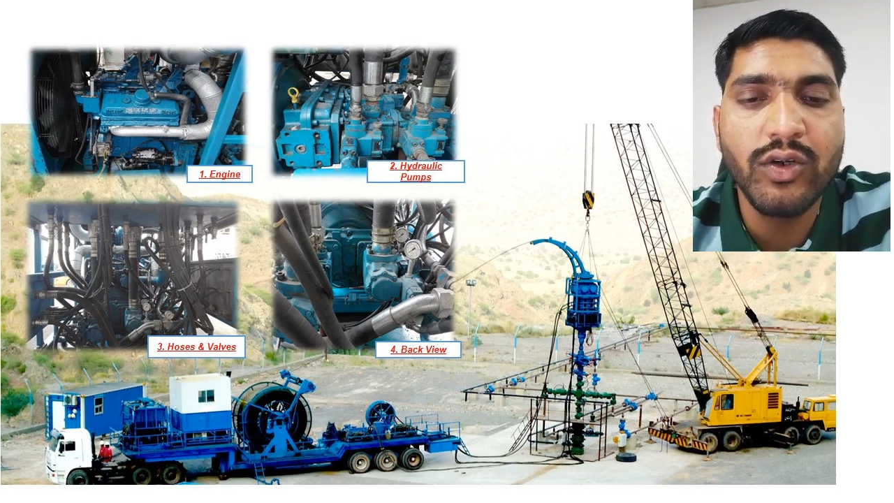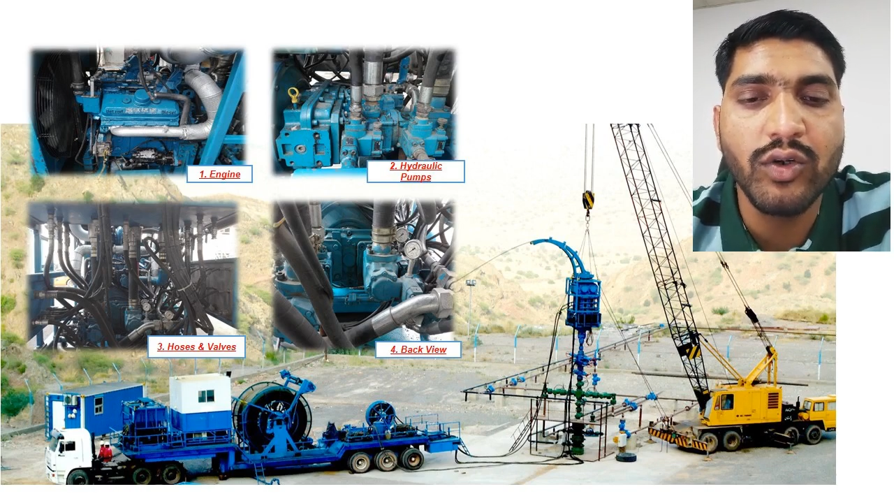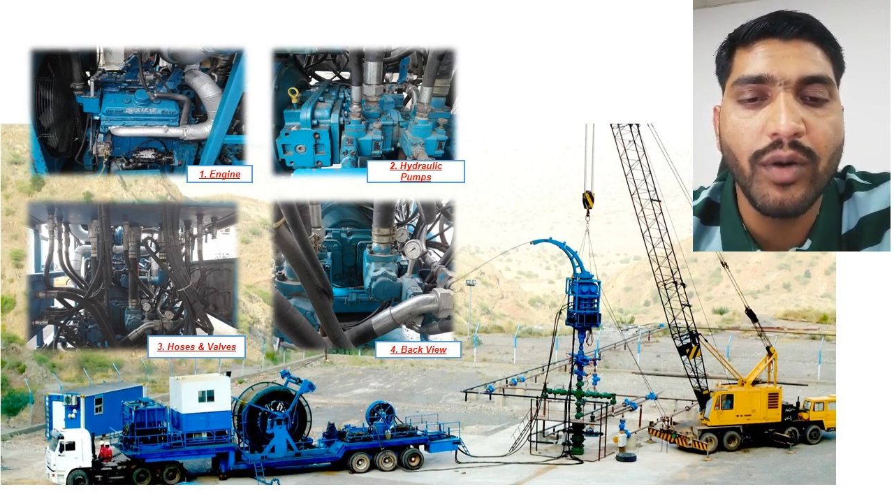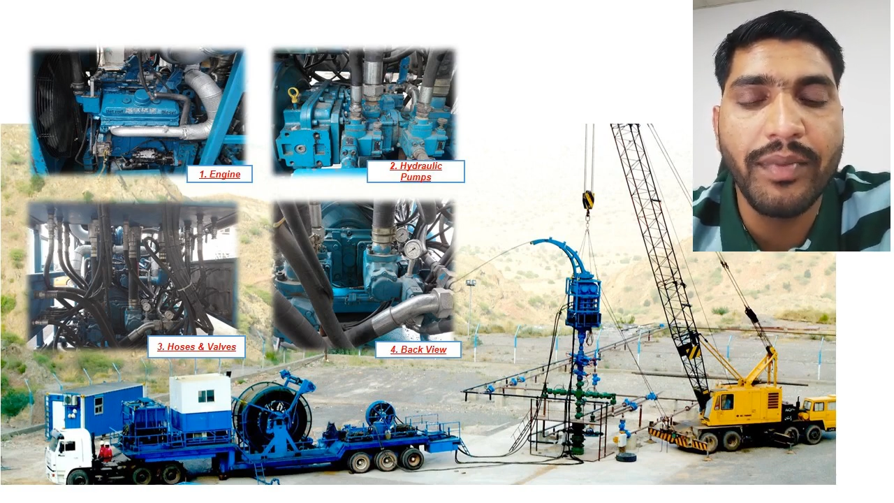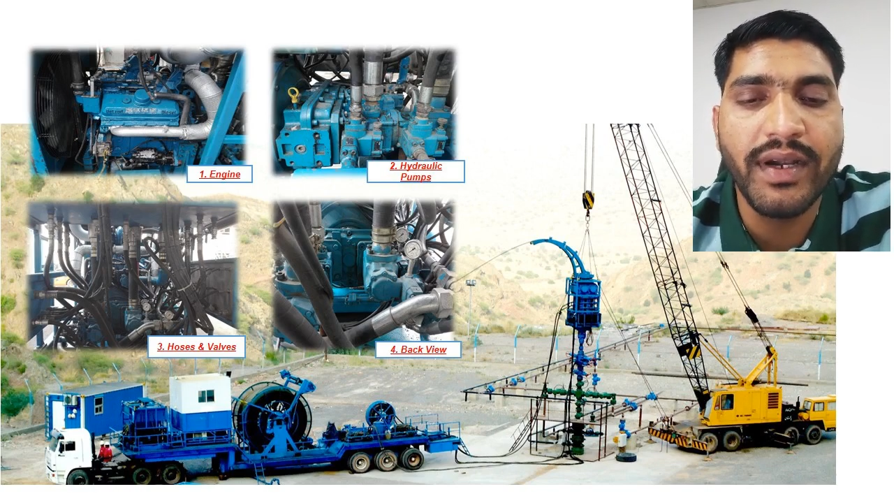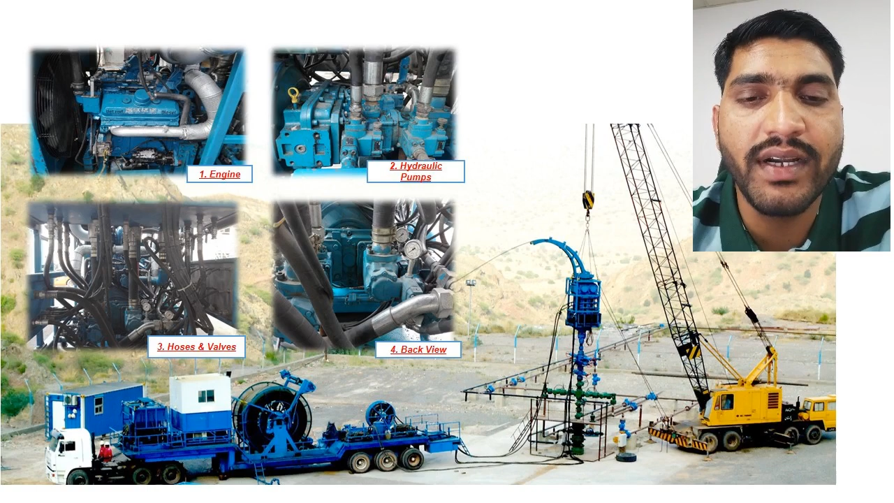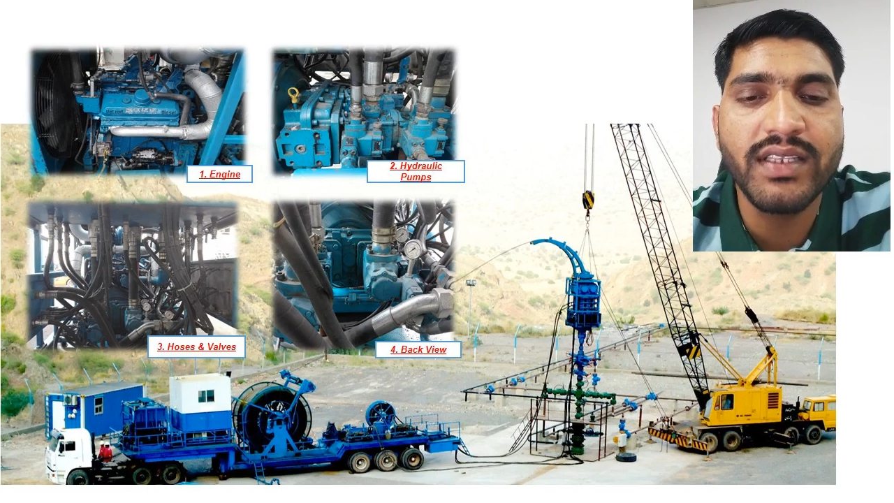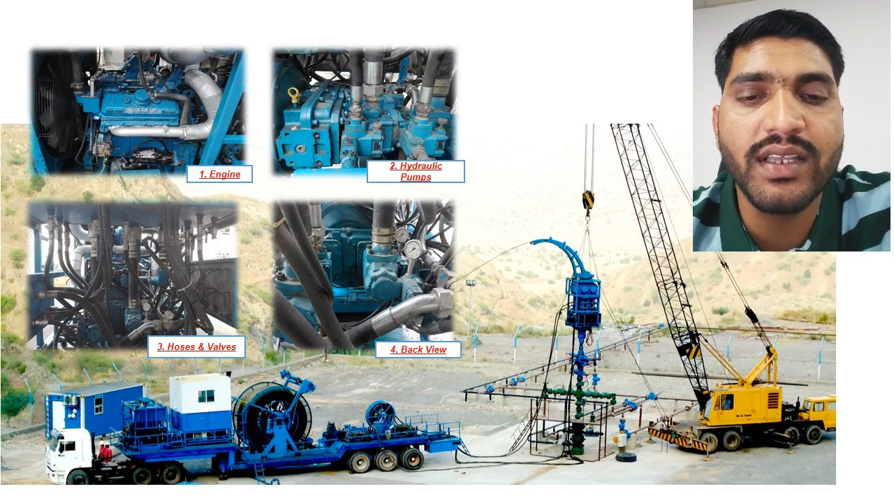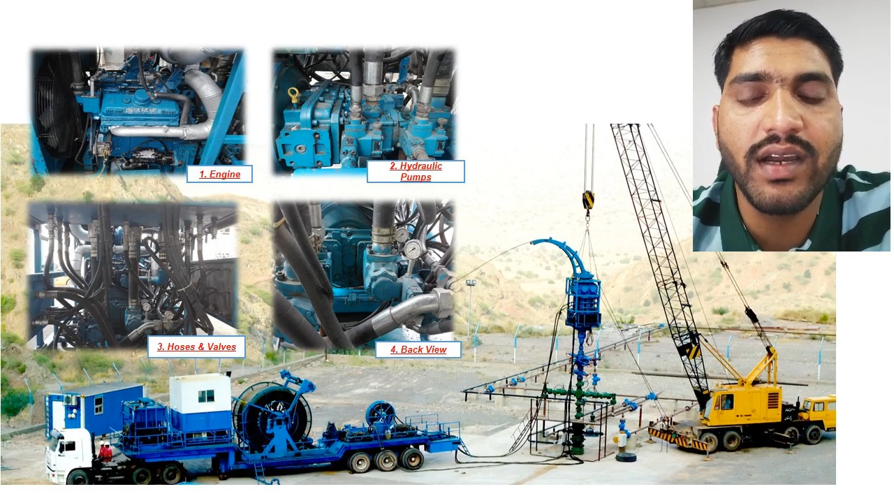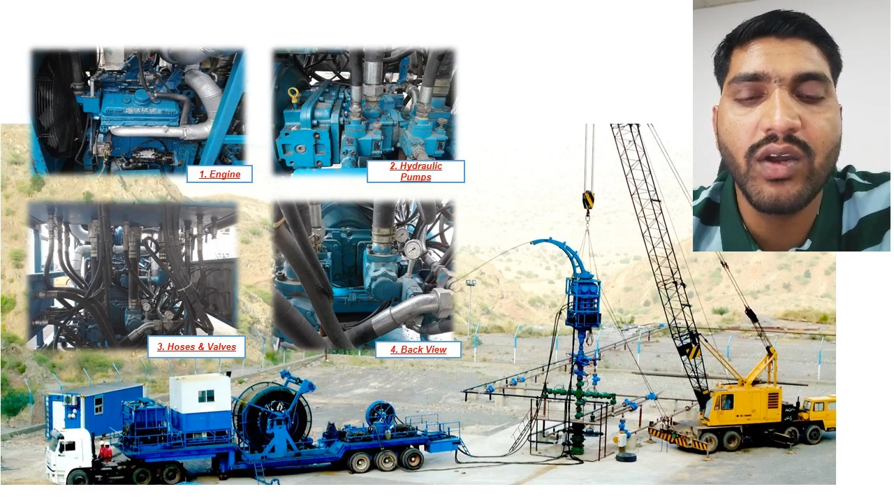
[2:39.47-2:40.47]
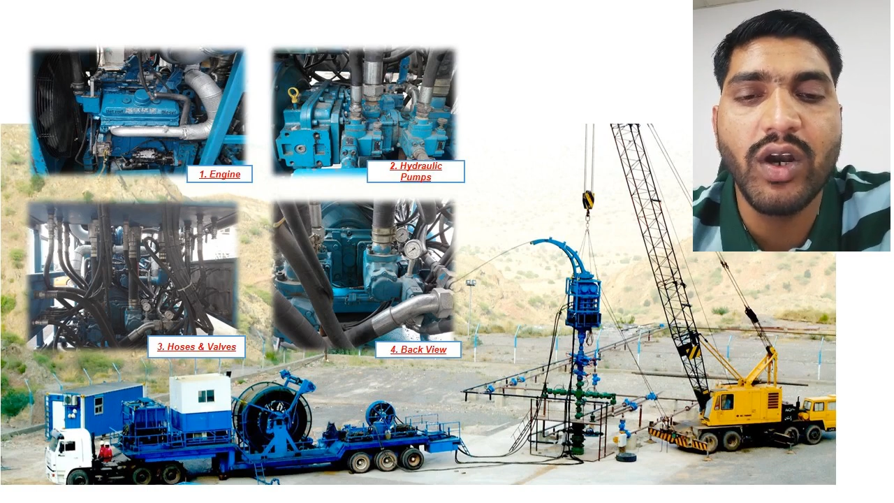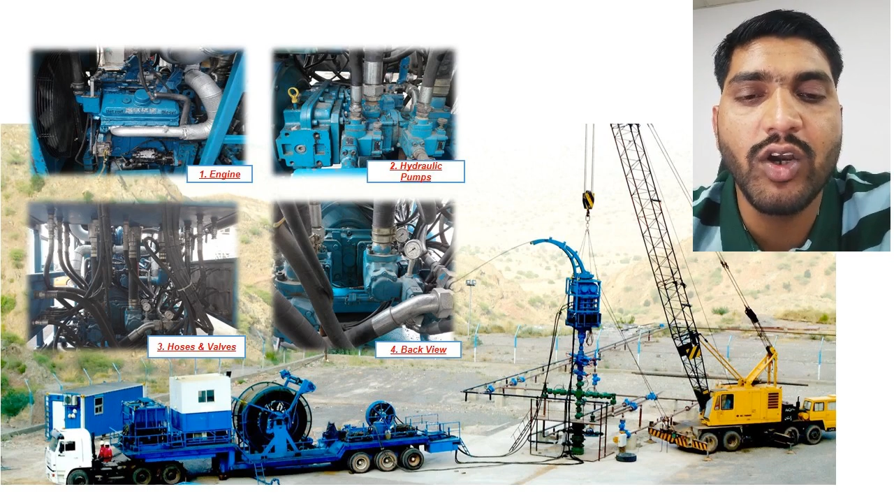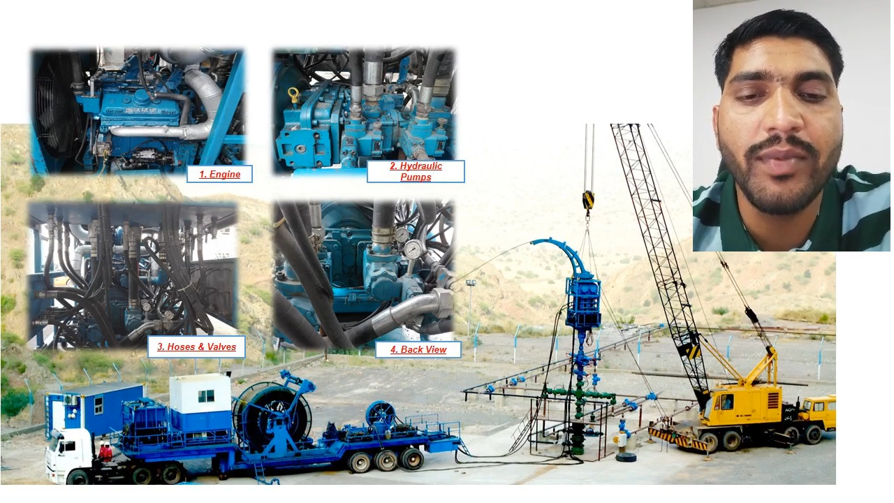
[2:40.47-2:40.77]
to operate the coiled